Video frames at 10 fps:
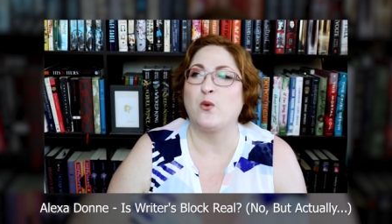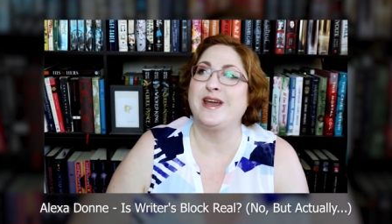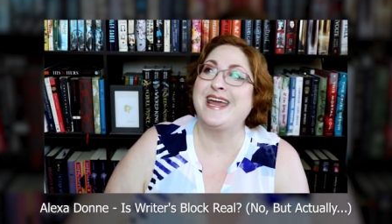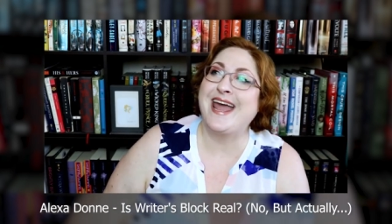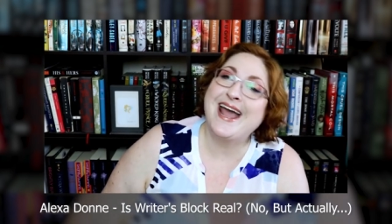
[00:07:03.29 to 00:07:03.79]
We
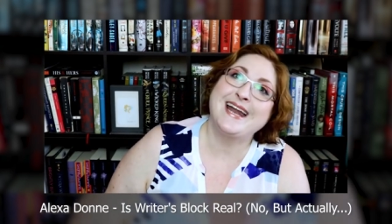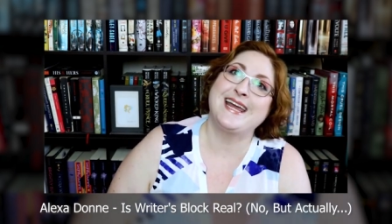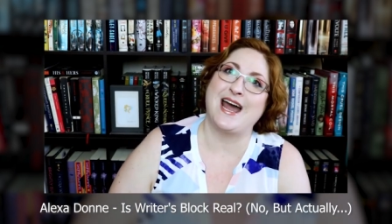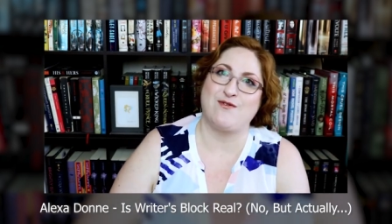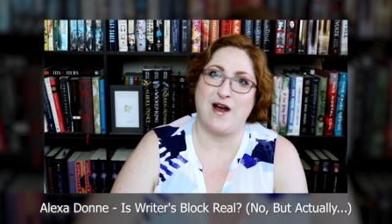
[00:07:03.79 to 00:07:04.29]
can't
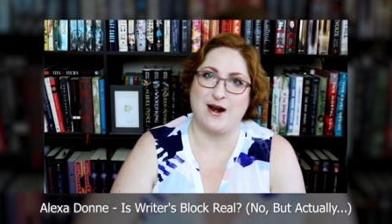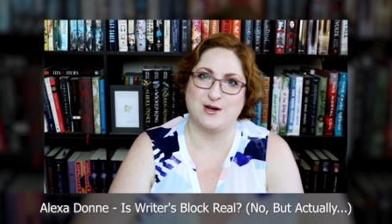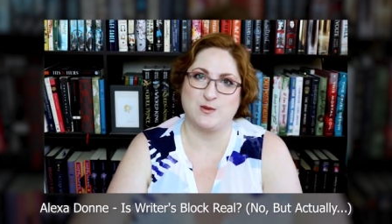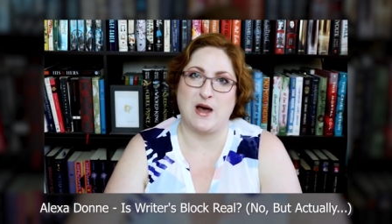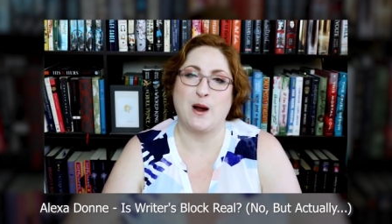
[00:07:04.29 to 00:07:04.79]
get
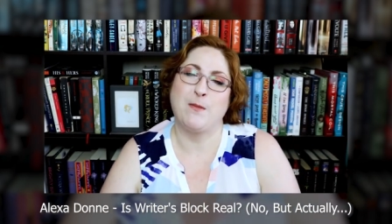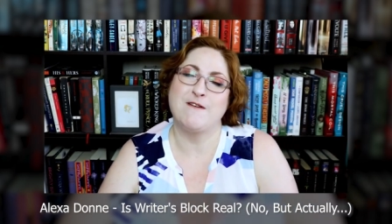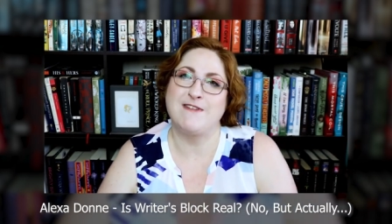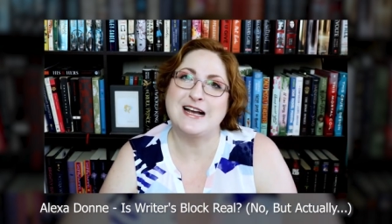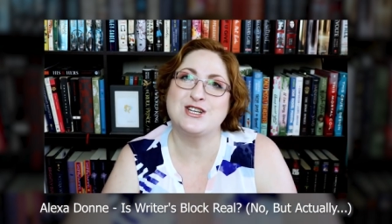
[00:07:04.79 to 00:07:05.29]
writer's block.
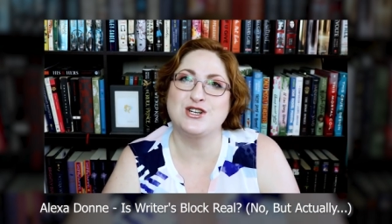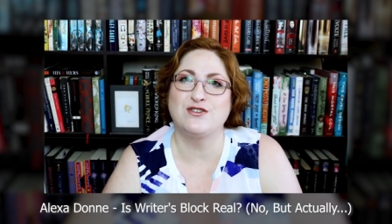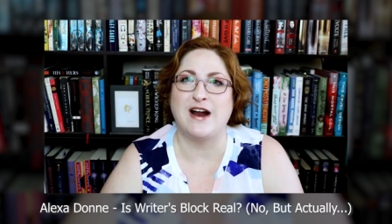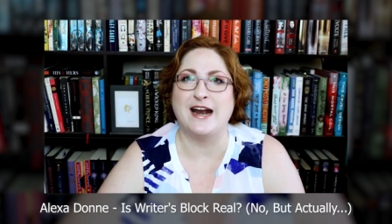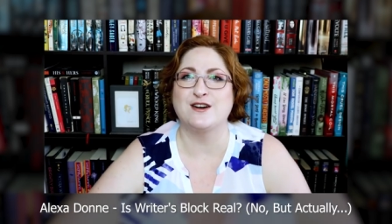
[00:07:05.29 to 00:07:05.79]

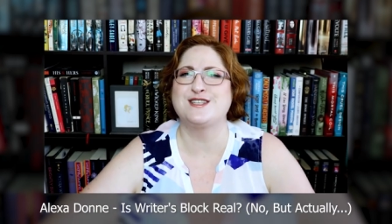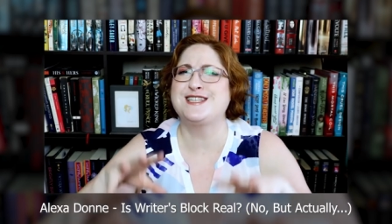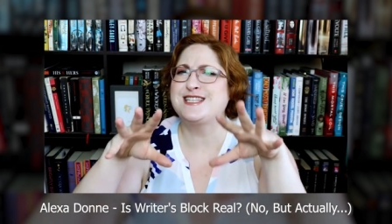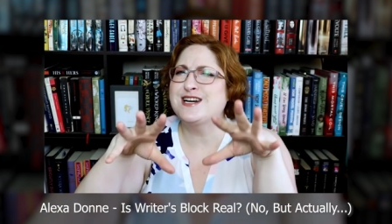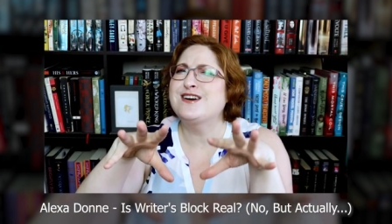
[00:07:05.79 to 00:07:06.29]
Professional writers,
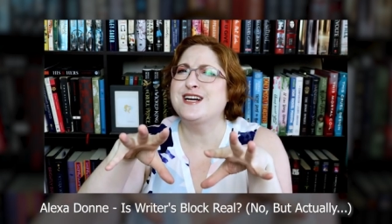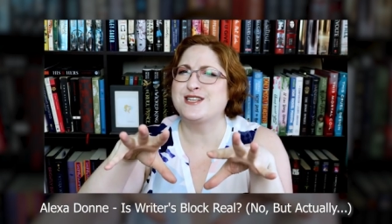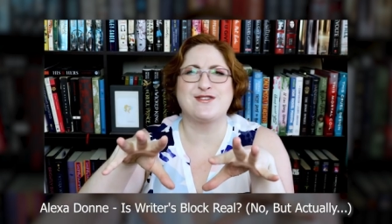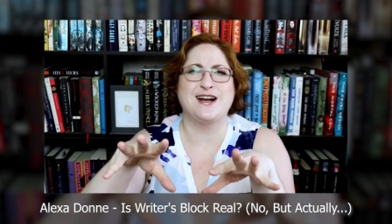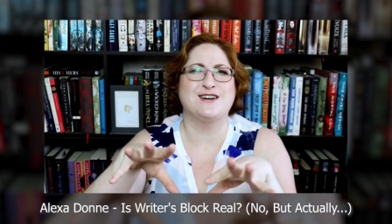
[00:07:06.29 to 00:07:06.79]

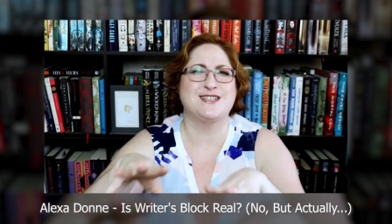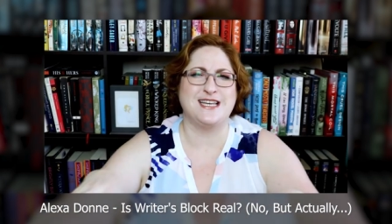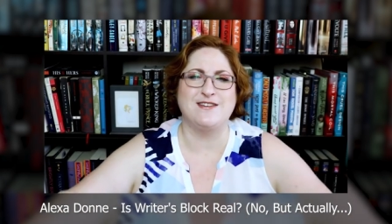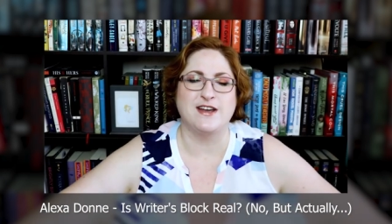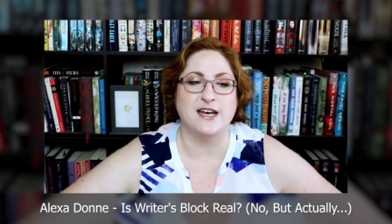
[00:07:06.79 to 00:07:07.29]
serious writers
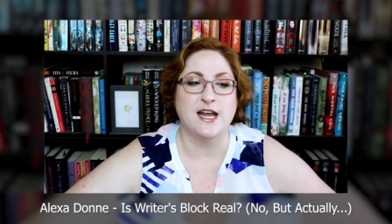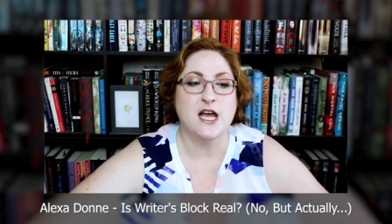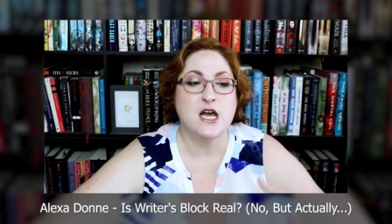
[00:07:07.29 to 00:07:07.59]
even,